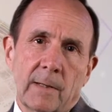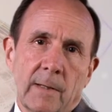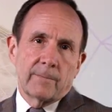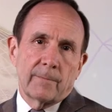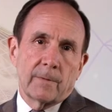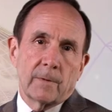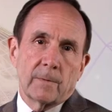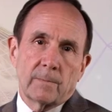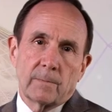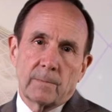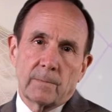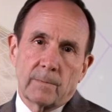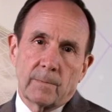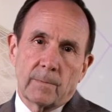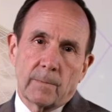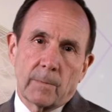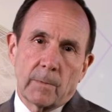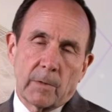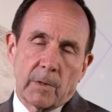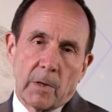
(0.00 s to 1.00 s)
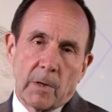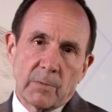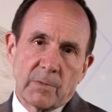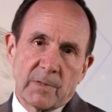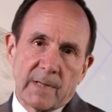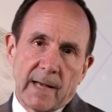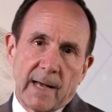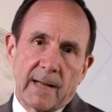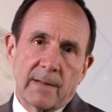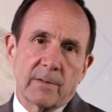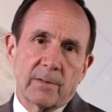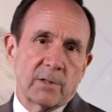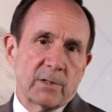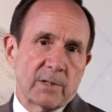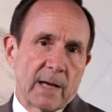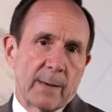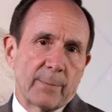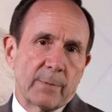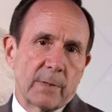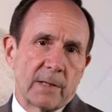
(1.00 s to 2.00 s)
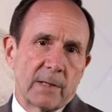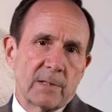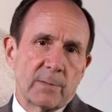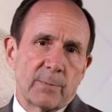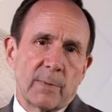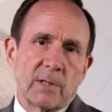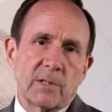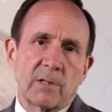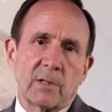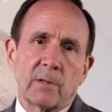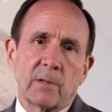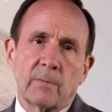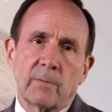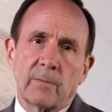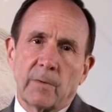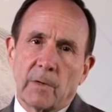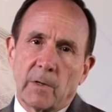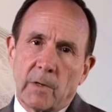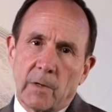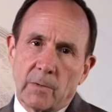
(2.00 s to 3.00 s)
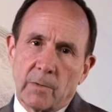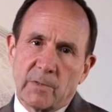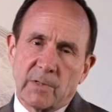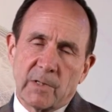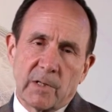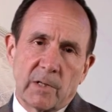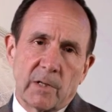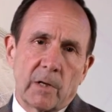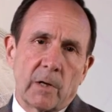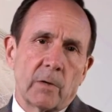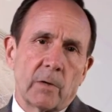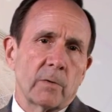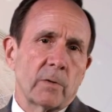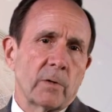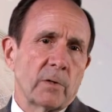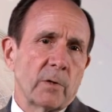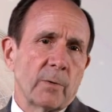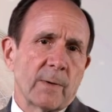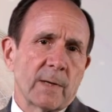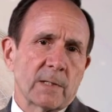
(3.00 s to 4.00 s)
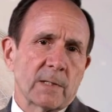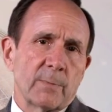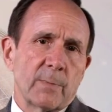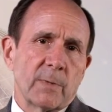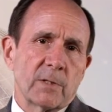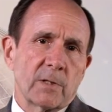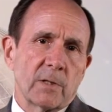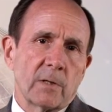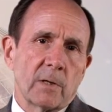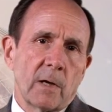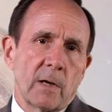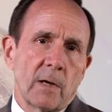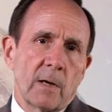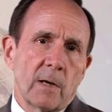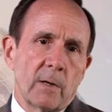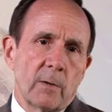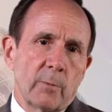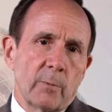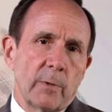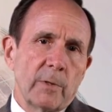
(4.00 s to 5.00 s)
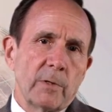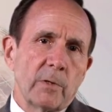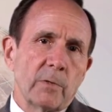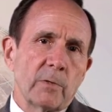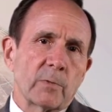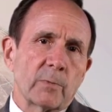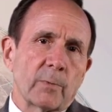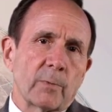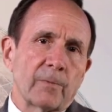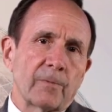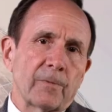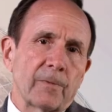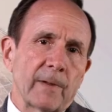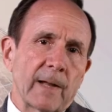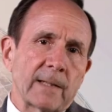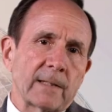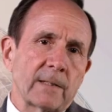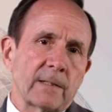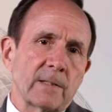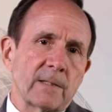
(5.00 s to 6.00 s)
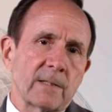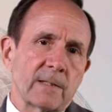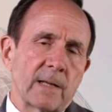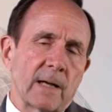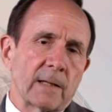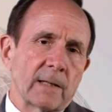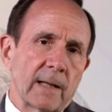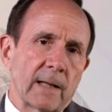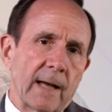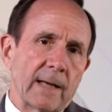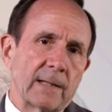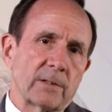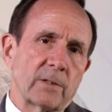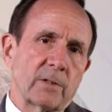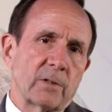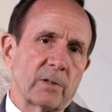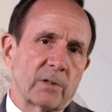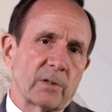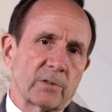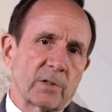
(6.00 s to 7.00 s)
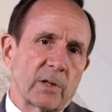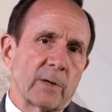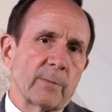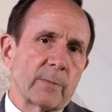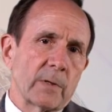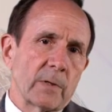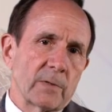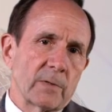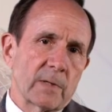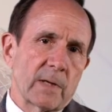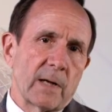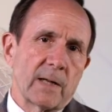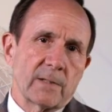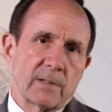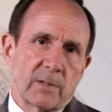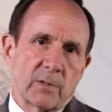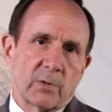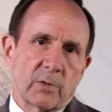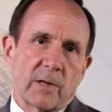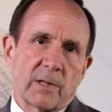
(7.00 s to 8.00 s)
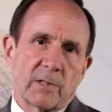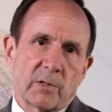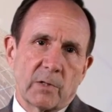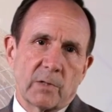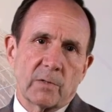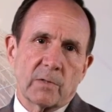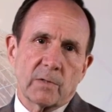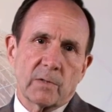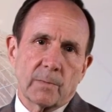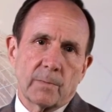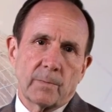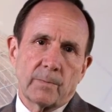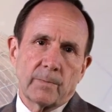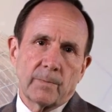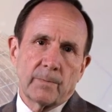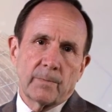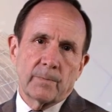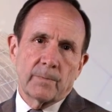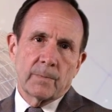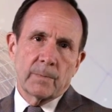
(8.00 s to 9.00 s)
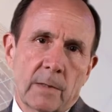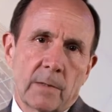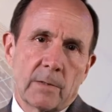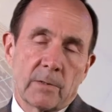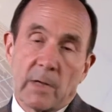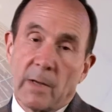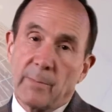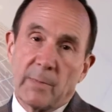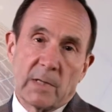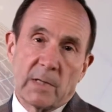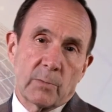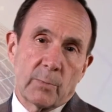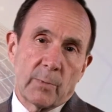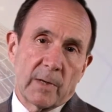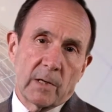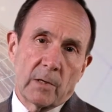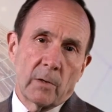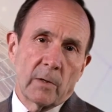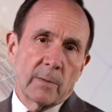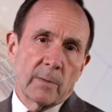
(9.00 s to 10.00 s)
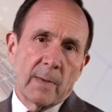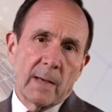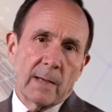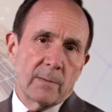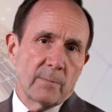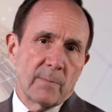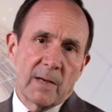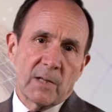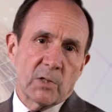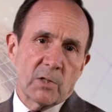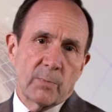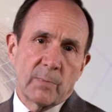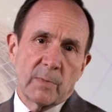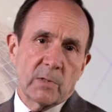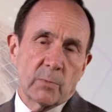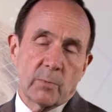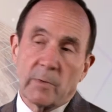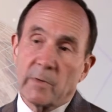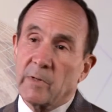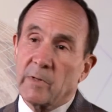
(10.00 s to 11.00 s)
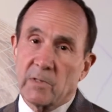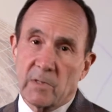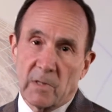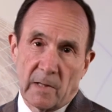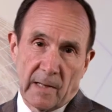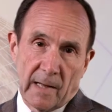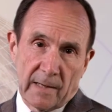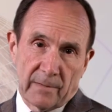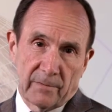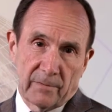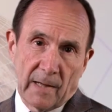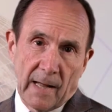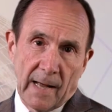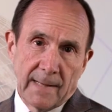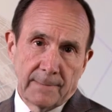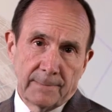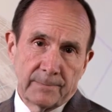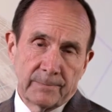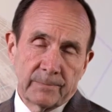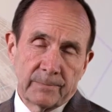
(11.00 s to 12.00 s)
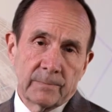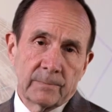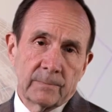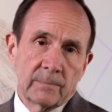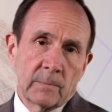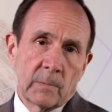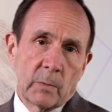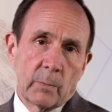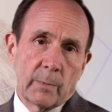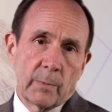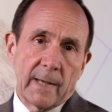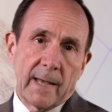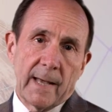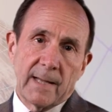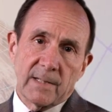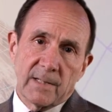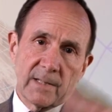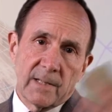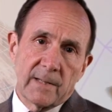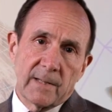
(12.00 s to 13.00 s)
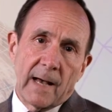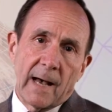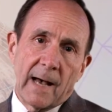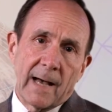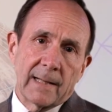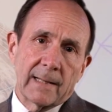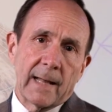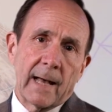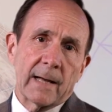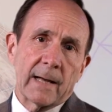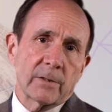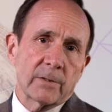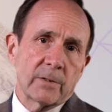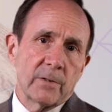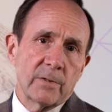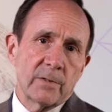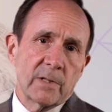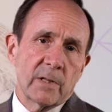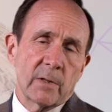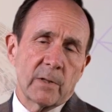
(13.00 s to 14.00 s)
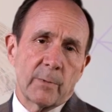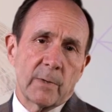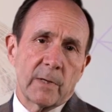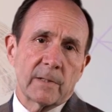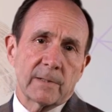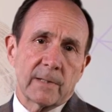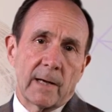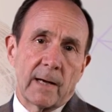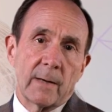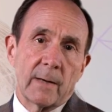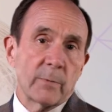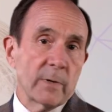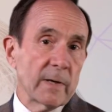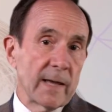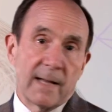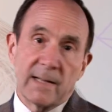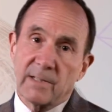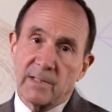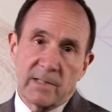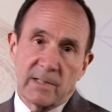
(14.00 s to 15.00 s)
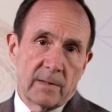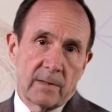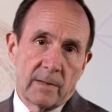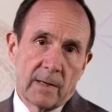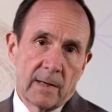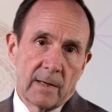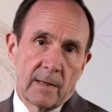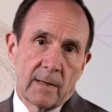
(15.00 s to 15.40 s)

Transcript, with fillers: for GOSAT, the Japanese mission, for O C O, the U S mission. We use reflected sunlight to determine those concentrations. So that means we can only make measurements where there's a lot of light. Can't see the high latitudes in the wintertime. Can't see